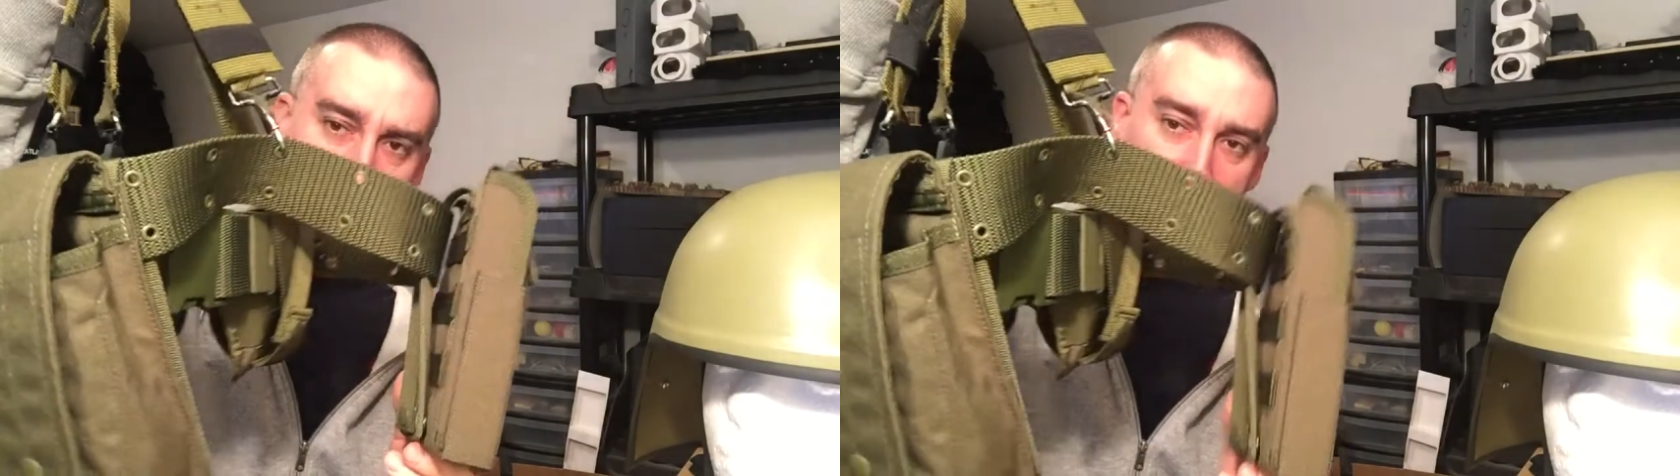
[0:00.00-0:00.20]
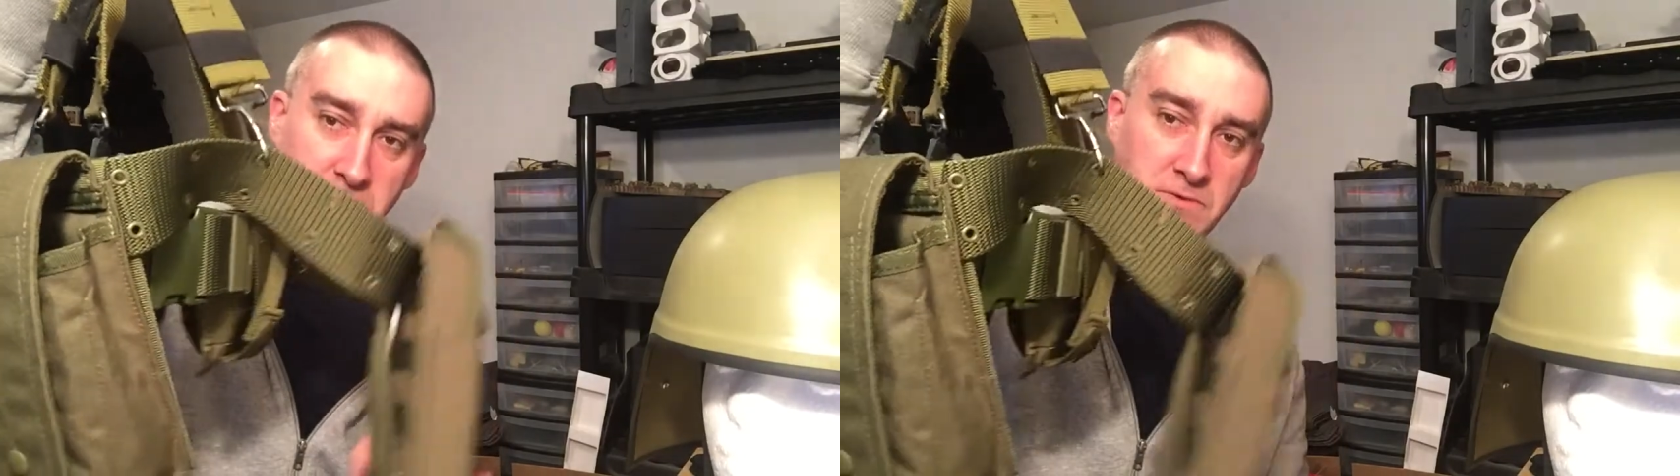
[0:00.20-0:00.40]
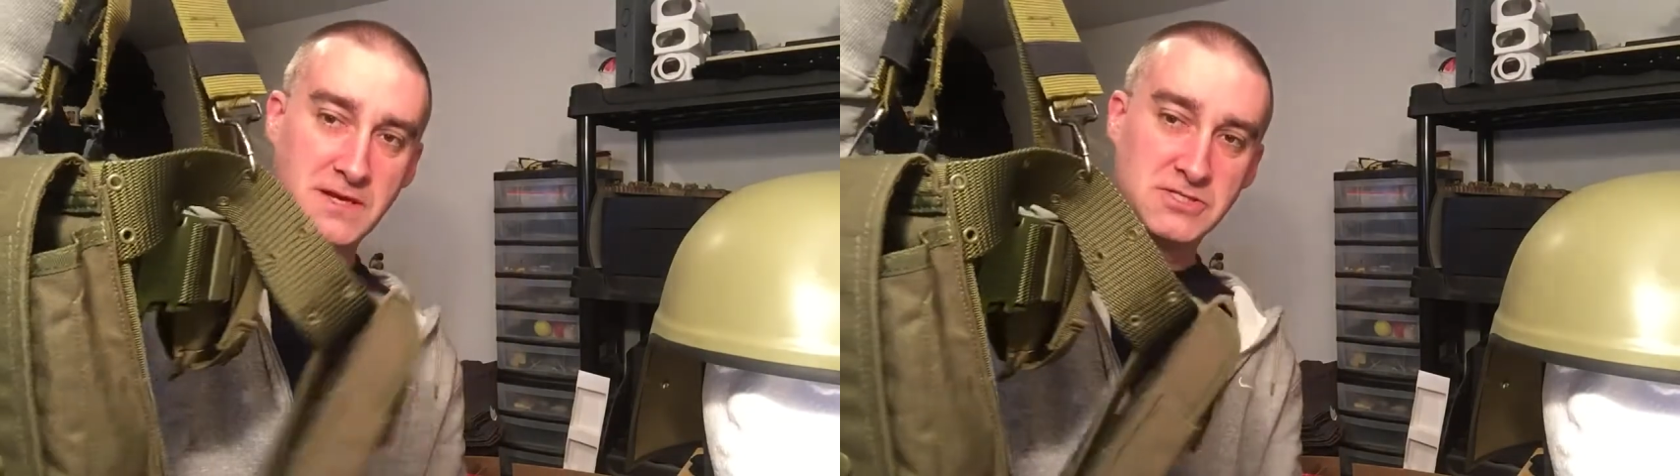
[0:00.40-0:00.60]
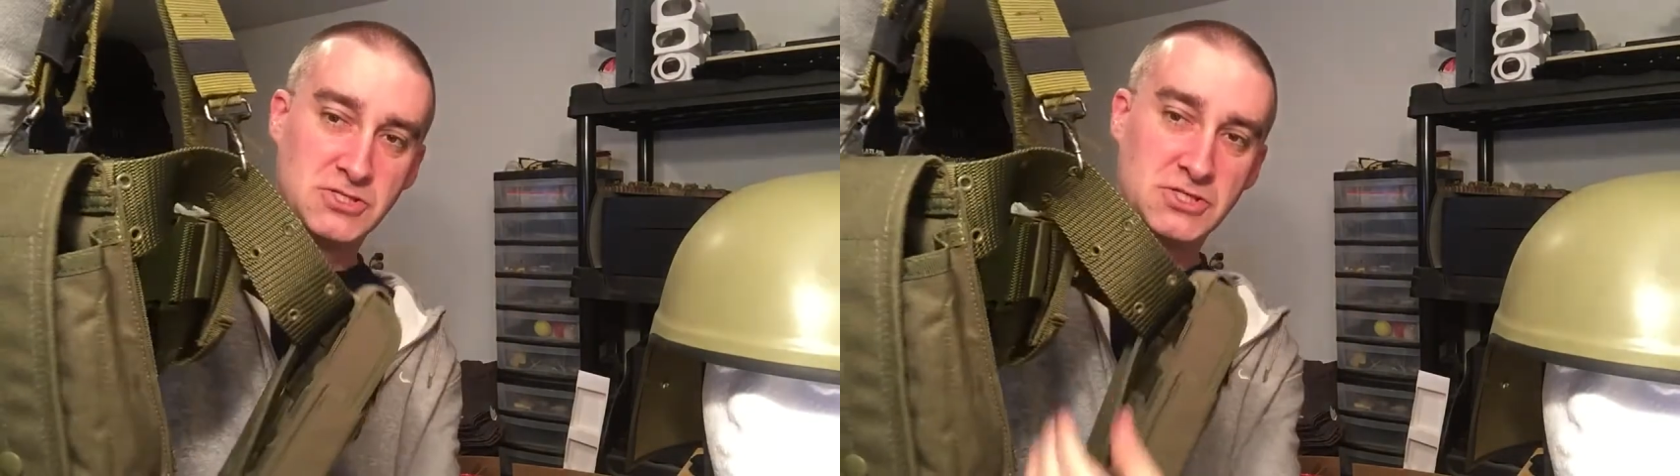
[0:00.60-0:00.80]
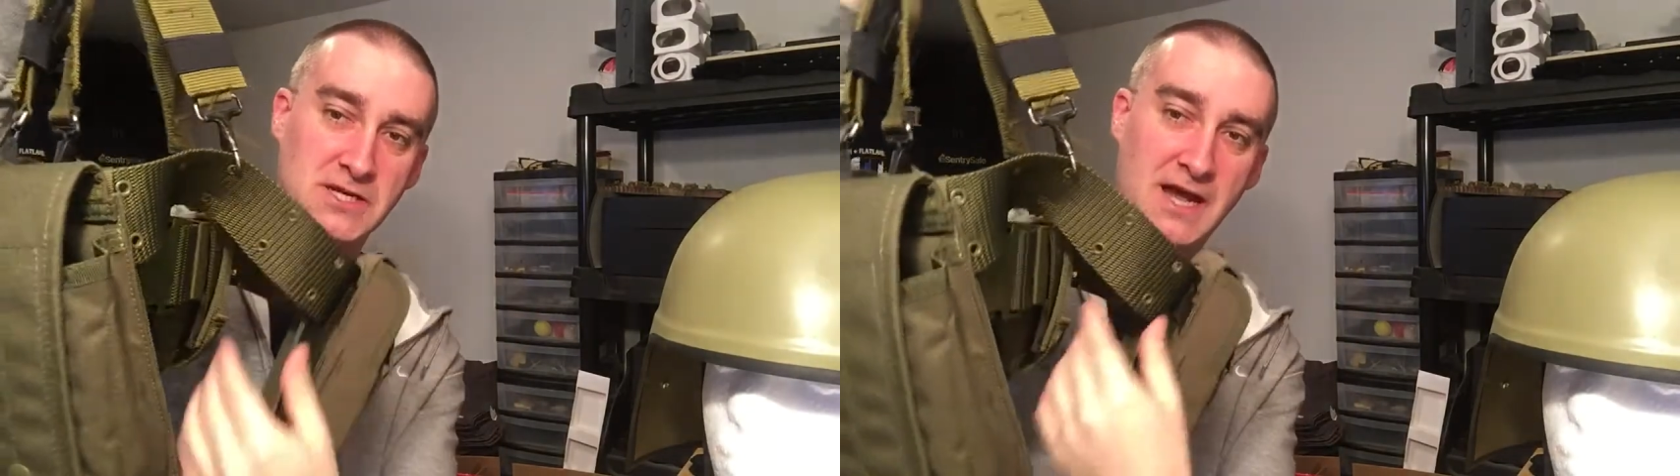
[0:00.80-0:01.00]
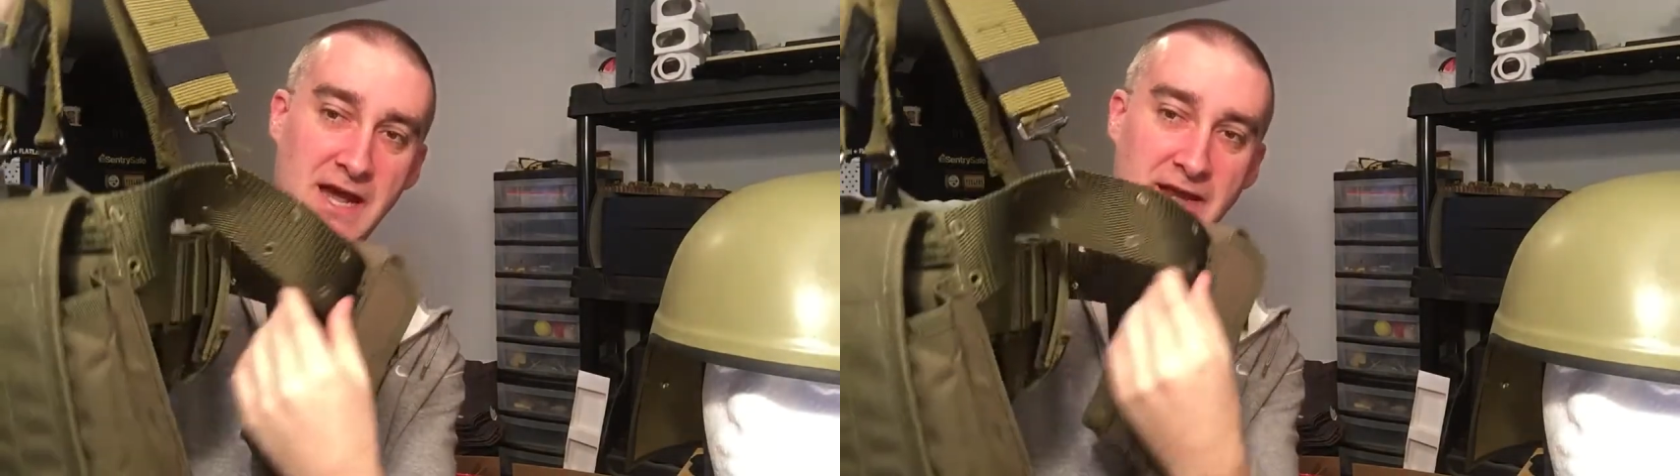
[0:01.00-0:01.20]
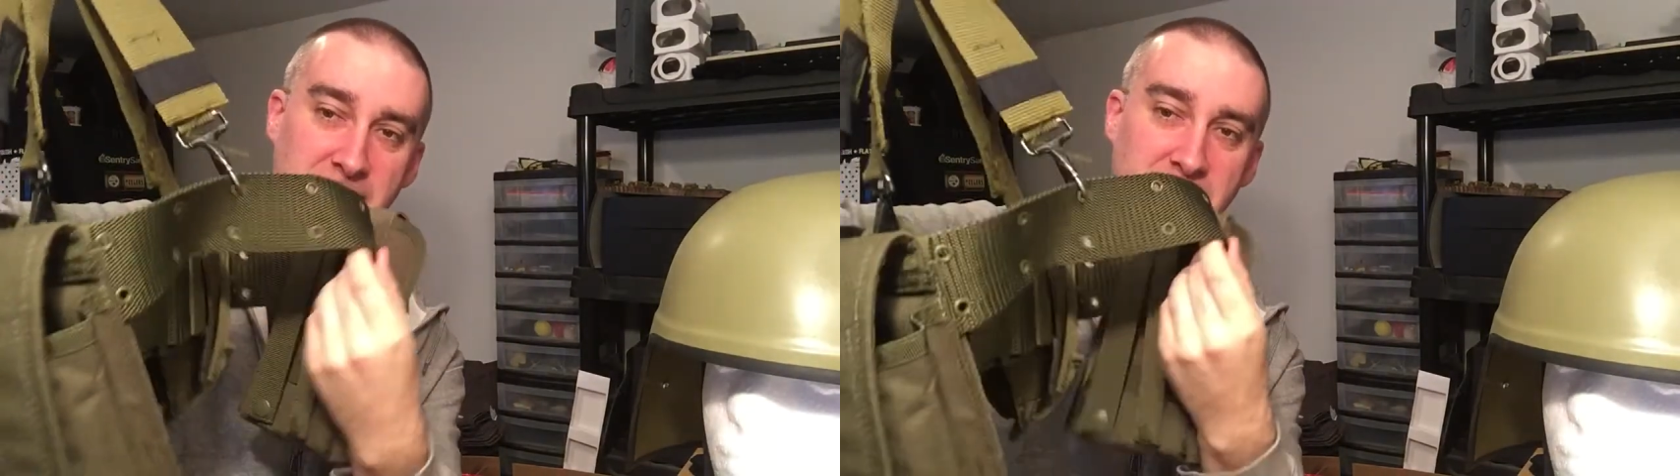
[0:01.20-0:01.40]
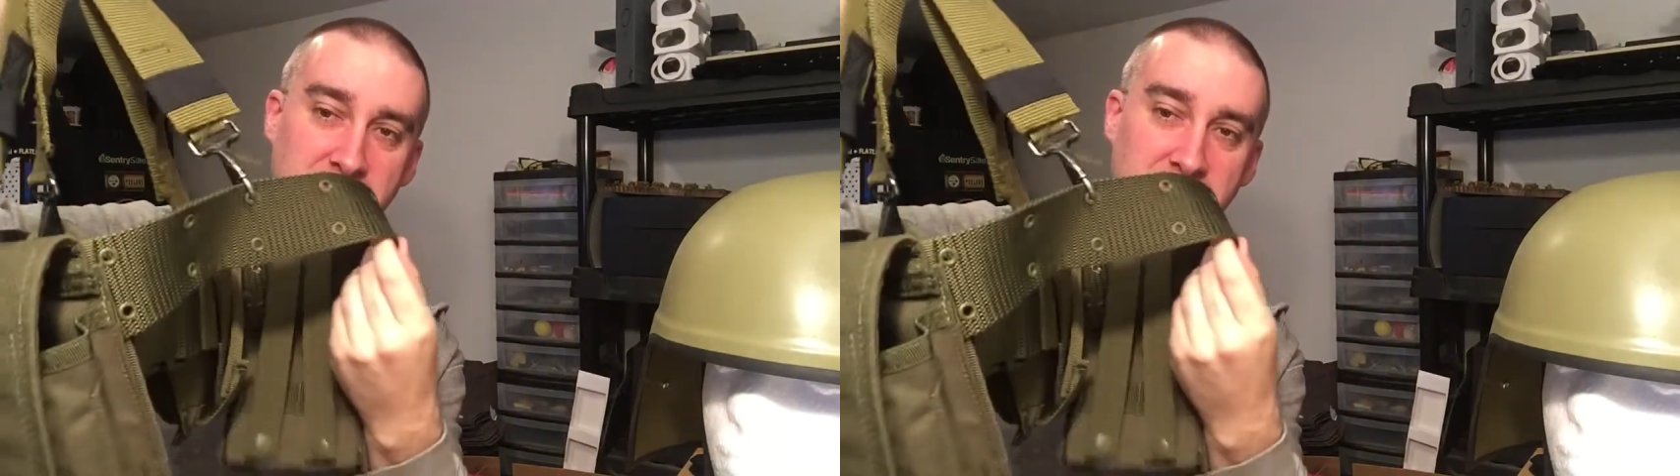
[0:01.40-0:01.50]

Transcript: USGI,